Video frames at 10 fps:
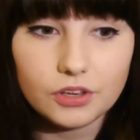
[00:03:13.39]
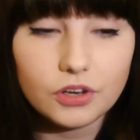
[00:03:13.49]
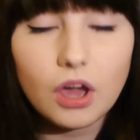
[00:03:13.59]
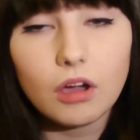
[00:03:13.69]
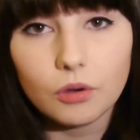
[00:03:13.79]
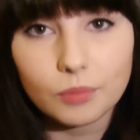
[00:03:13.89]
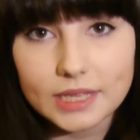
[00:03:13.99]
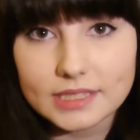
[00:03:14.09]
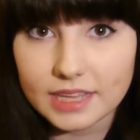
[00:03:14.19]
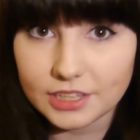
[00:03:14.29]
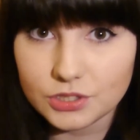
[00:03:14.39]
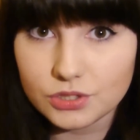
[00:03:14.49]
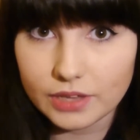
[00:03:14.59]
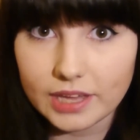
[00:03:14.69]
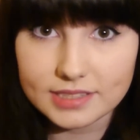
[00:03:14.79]
Not always, like you
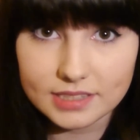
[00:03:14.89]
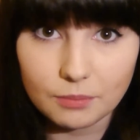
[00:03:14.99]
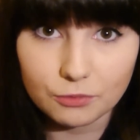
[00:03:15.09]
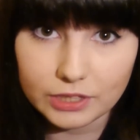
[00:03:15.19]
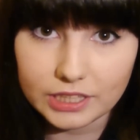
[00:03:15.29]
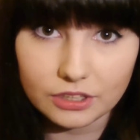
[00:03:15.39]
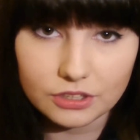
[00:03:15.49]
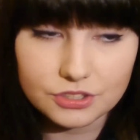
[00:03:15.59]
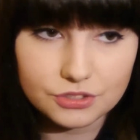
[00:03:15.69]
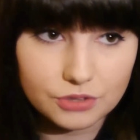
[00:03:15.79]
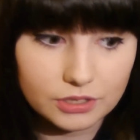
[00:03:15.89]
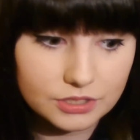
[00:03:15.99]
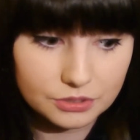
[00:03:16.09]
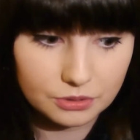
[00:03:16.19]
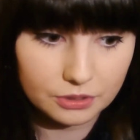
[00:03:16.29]
do get some really good
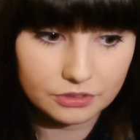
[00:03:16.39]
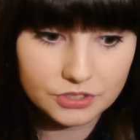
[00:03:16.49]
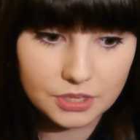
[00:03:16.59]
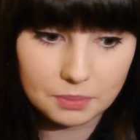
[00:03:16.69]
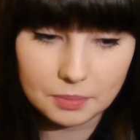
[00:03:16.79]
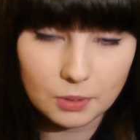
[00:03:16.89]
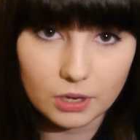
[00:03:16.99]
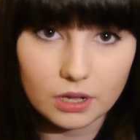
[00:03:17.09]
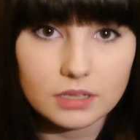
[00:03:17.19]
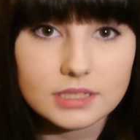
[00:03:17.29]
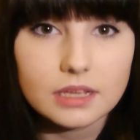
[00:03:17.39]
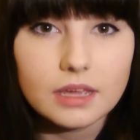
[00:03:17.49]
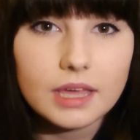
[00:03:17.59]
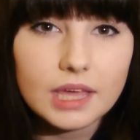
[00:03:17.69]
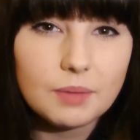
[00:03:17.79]
drugstore cheapy products,
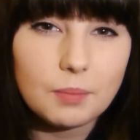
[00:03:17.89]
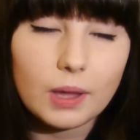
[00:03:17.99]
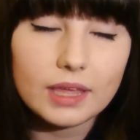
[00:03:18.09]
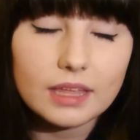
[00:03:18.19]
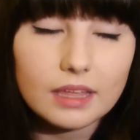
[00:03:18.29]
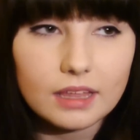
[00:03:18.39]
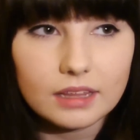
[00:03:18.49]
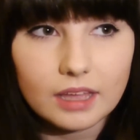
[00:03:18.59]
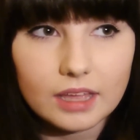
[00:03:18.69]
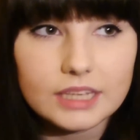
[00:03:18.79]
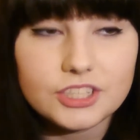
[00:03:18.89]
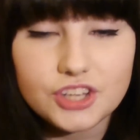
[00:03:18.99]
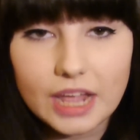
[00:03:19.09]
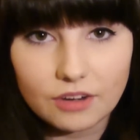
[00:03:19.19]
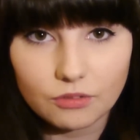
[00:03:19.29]
but in
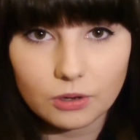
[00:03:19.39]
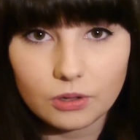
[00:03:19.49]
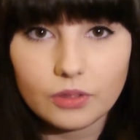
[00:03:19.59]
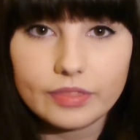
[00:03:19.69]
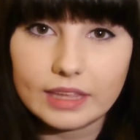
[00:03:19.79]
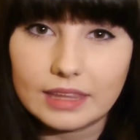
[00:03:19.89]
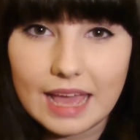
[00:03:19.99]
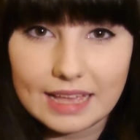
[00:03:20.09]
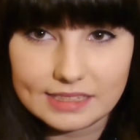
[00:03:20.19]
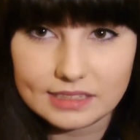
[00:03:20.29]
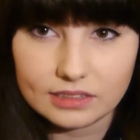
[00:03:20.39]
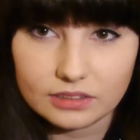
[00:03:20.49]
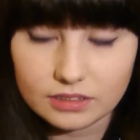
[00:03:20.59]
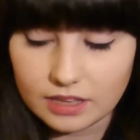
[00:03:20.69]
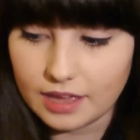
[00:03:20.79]
general they last,
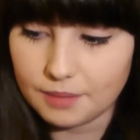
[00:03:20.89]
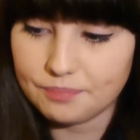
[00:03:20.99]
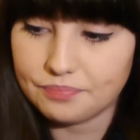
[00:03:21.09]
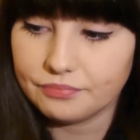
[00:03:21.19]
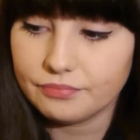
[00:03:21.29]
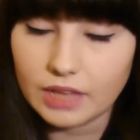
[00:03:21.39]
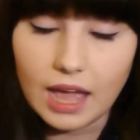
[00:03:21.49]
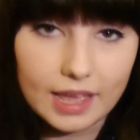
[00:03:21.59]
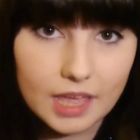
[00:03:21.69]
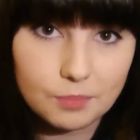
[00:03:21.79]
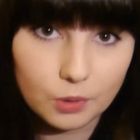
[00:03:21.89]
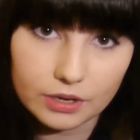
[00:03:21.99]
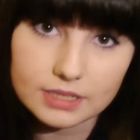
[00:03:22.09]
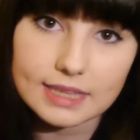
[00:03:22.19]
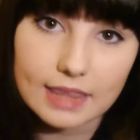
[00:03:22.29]
high-end
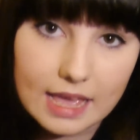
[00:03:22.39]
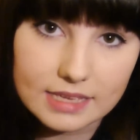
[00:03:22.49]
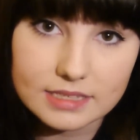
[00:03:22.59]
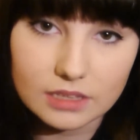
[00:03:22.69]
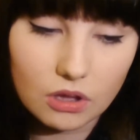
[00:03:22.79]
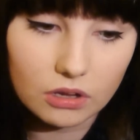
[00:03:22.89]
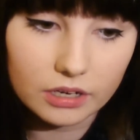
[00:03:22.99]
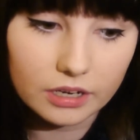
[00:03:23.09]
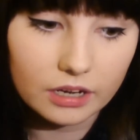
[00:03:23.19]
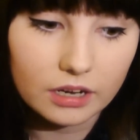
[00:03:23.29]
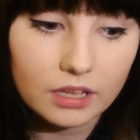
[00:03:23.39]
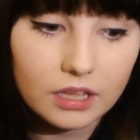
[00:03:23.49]
products last longer,